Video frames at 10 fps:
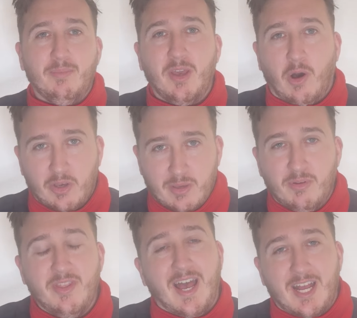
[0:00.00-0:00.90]

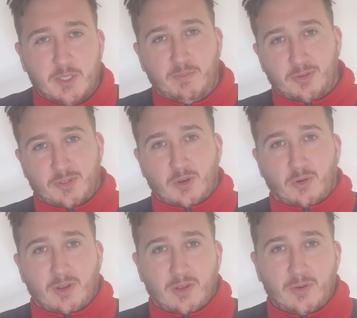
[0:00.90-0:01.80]
argument that Ange
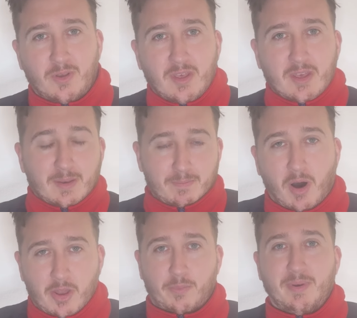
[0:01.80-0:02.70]
Postecoglou
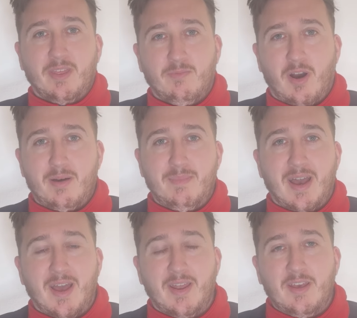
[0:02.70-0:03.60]
might not be the right
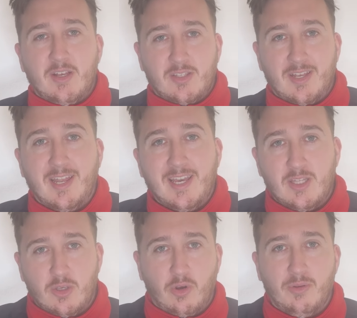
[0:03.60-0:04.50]
man to
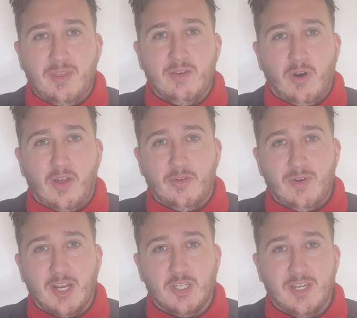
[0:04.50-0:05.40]
lead Tottenham in the right
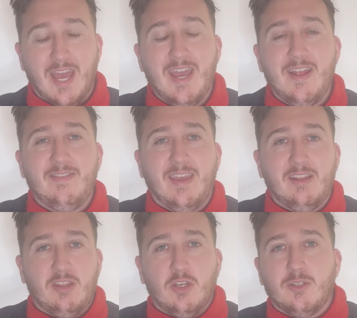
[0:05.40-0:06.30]
direction, and
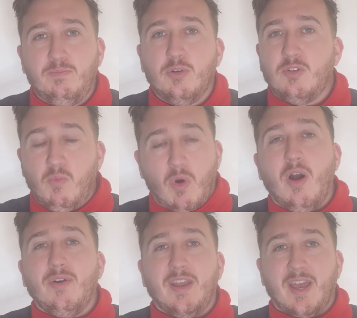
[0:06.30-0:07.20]
it does put some
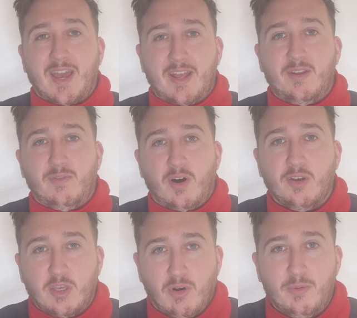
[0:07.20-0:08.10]
worry ahead of
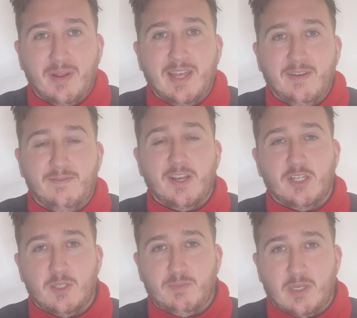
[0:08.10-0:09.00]
our Europa League
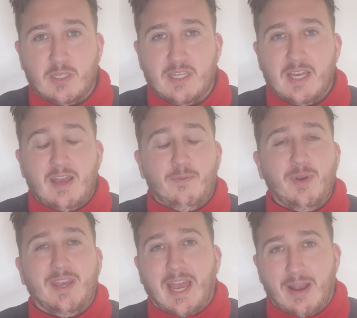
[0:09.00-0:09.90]
fixtures, because if
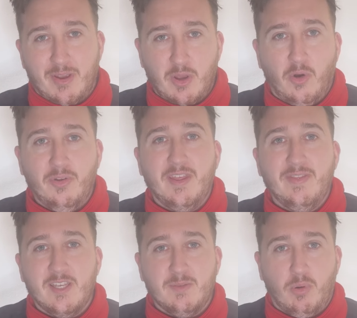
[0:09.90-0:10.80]
we carry on in
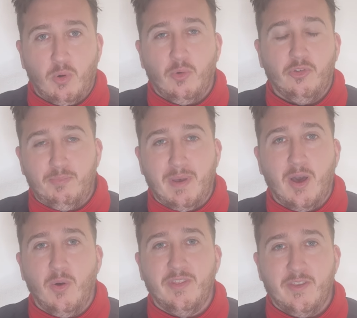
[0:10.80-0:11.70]
this poor
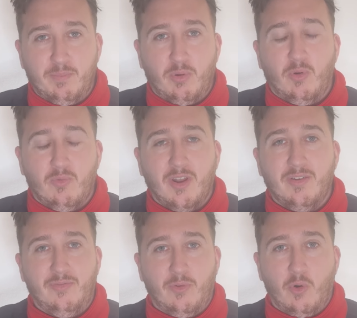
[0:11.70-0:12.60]
spell and this poor run
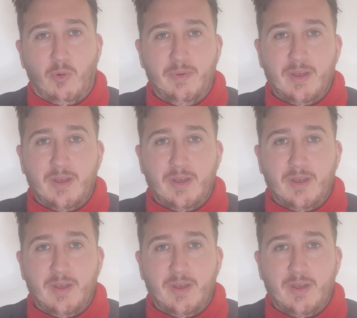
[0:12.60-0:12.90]
of form,